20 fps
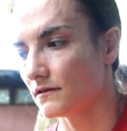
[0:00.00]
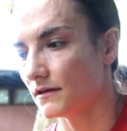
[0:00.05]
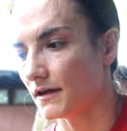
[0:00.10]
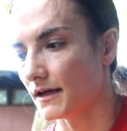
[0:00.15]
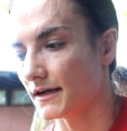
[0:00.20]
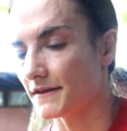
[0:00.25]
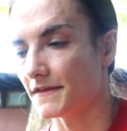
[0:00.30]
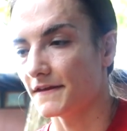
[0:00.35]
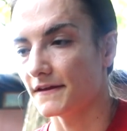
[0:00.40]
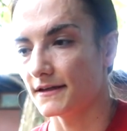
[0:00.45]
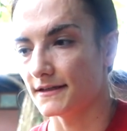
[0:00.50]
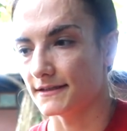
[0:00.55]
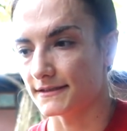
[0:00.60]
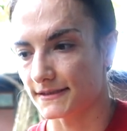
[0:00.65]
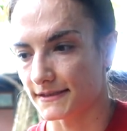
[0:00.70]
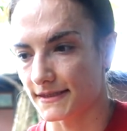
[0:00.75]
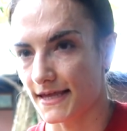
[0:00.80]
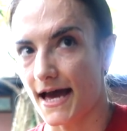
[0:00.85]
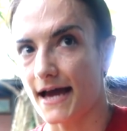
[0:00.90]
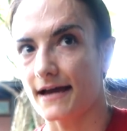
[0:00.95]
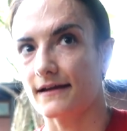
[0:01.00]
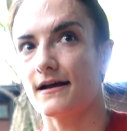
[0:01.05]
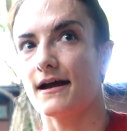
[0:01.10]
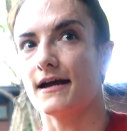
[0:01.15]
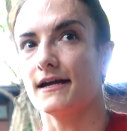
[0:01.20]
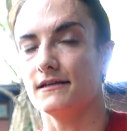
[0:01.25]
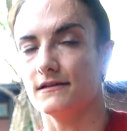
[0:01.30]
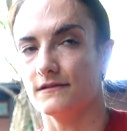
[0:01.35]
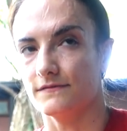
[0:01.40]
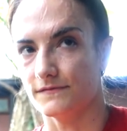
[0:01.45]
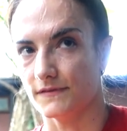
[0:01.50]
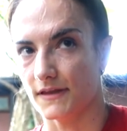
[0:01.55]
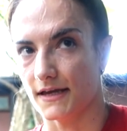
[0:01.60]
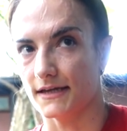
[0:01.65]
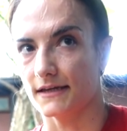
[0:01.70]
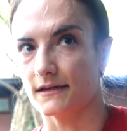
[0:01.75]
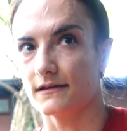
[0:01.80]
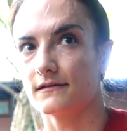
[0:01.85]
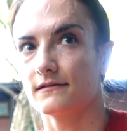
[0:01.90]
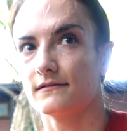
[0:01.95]
and I think it's that kind of
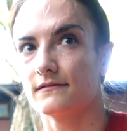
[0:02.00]
like